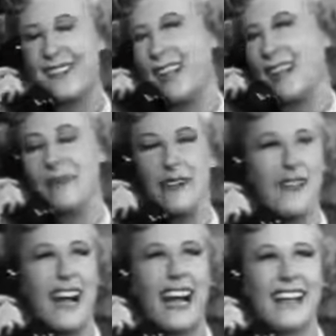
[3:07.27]
Well, that'll
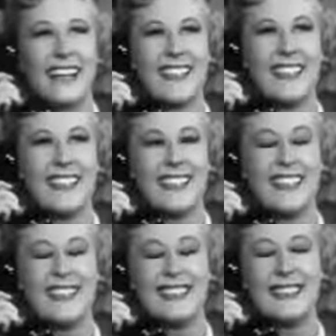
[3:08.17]
be fine.
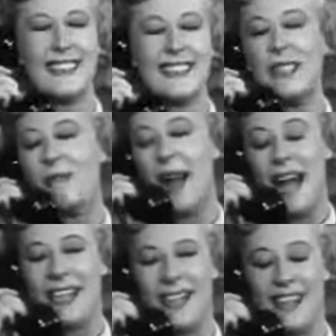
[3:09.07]

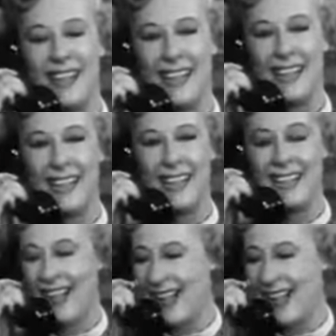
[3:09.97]
Goodbye, sweetie